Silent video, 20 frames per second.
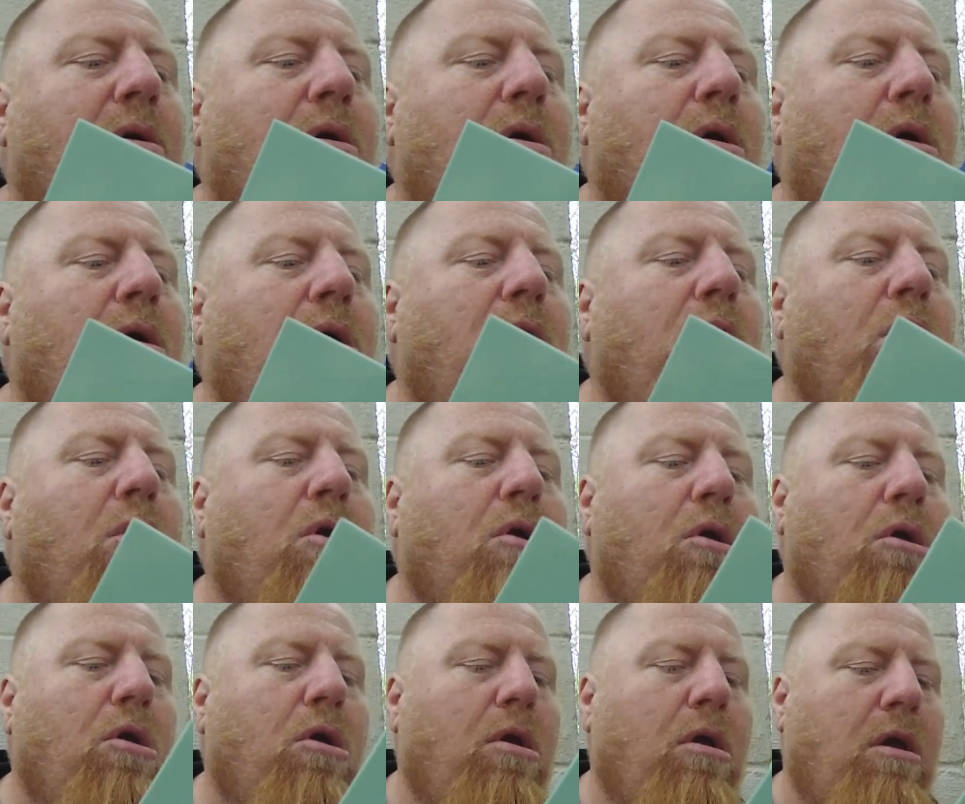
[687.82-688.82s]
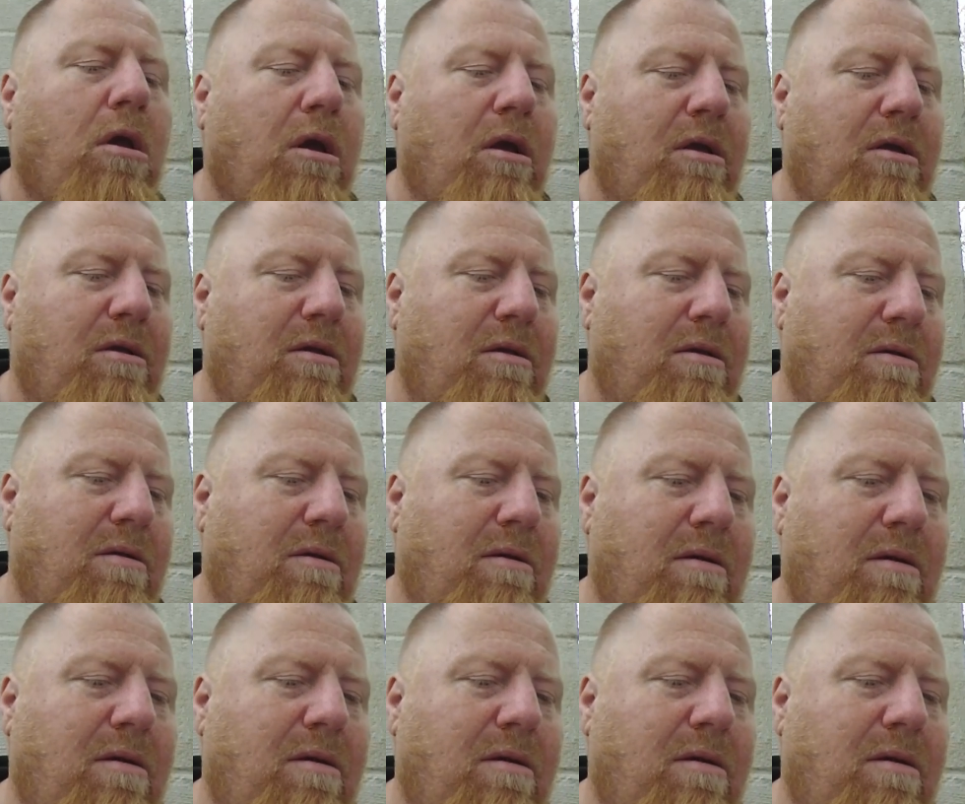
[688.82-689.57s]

Nothing is said.